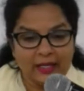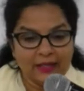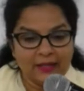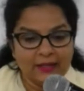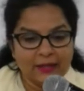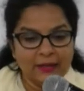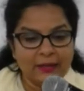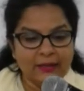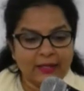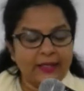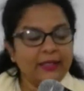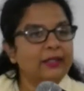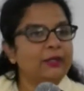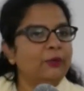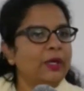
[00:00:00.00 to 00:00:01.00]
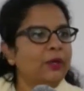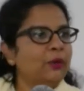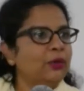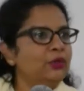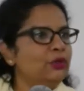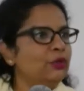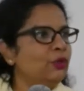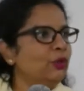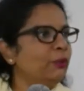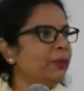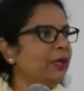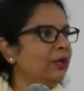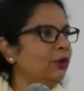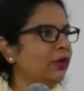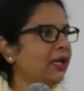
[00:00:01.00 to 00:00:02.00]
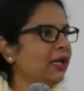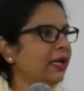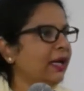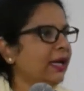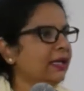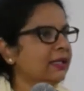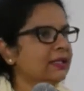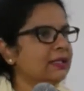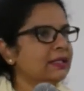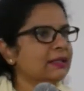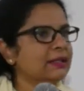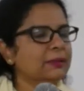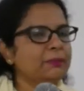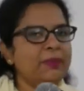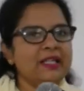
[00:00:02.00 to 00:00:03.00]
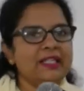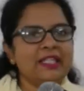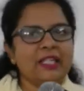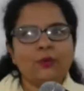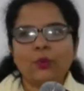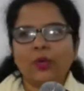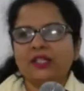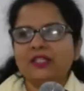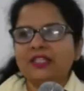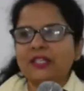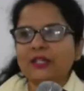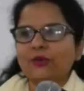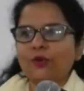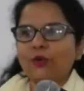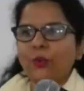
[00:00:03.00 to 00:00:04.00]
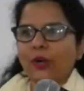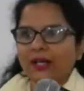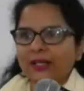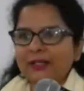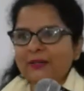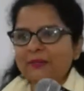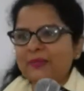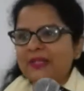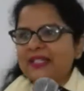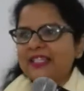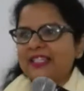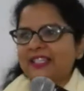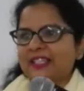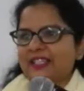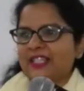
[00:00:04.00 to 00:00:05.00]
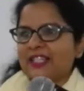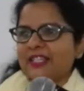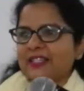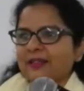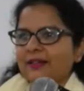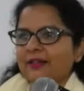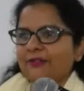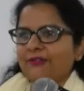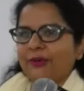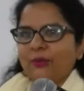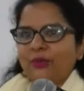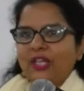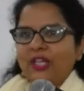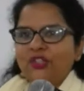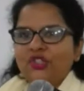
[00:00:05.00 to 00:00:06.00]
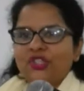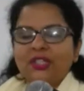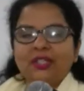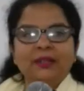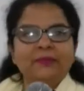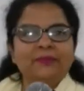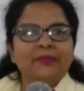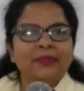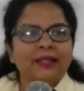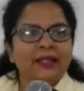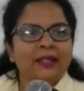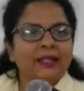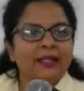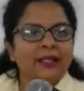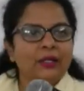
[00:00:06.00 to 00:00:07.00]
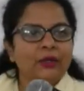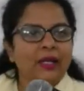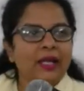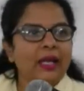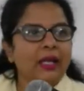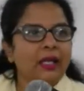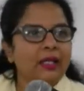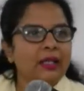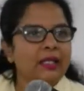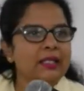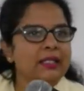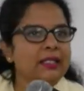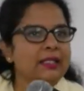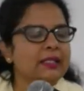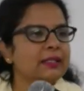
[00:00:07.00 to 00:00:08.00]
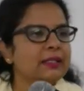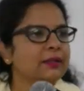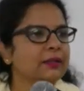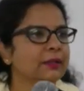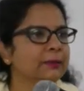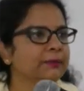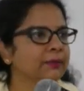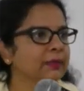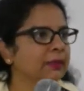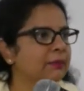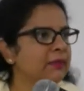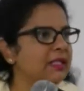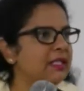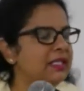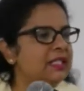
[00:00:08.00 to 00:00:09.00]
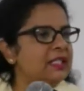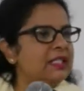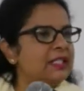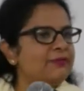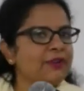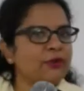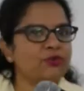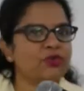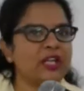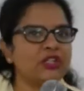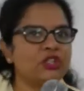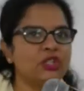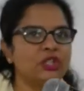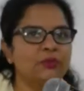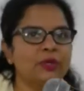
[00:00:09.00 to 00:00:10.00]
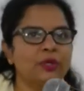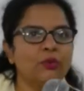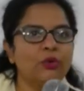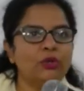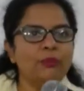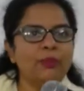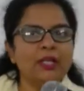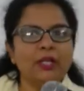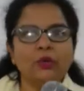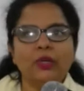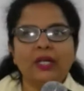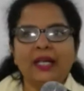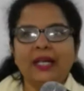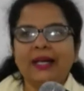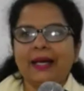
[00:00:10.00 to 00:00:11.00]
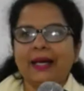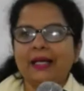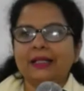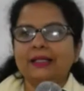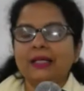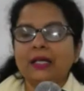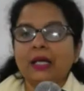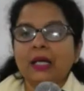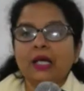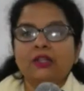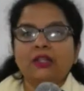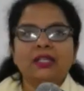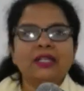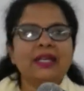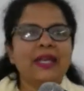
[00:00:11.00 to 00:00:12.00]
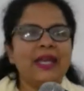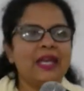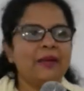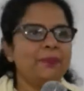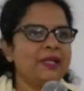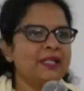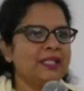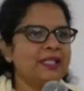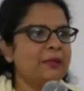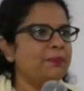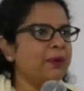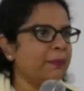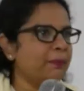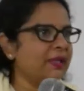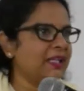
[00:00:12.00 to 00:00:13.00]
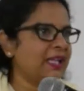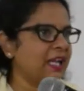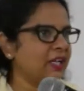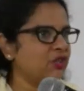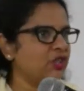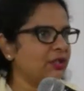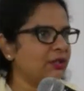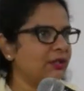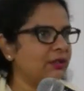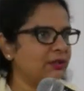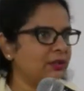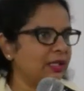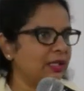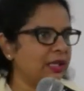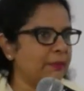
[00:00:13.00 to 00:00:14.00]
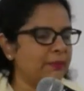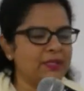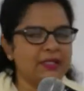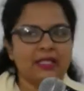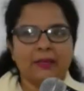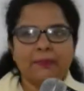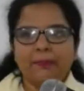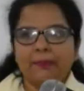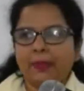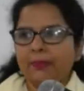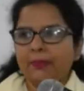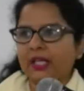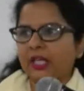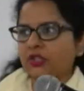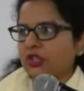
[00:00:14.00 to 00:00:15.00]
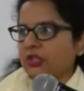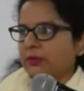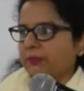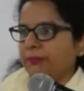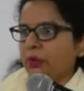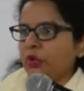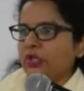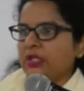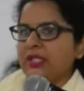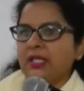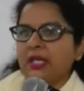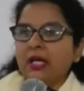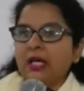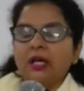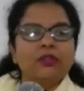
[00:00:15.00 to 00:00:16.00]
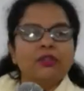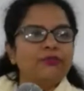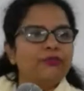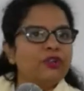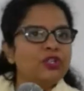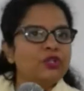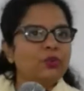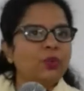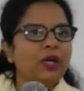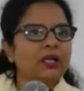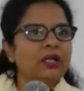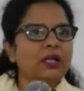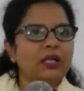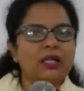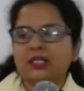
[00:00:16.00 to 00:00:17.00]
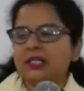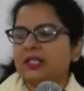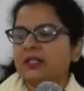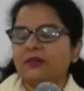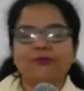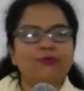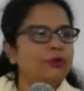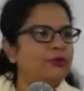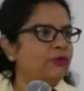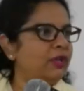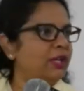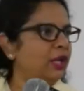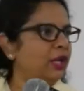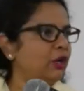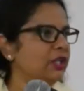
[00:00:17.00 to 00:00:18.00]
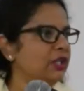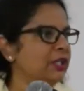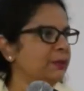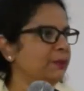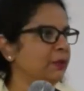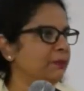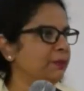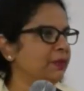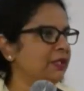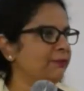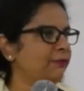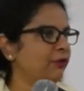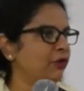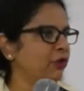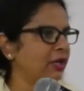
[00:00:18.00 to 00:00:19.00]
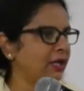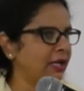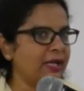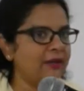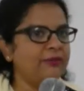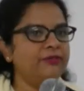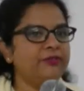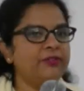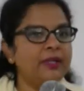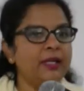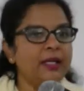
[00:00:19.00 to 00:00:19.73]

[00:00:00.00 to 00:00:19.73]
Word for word: uh, and we're going to look, be looking at uh, BC 101, Ministers uh, Foundation. Okay, in this um, Ministers Foundation, we're going to be looking at three APC publication, three APC publication books. The first one is uh, Fulfilling God's Purpose for Your Life.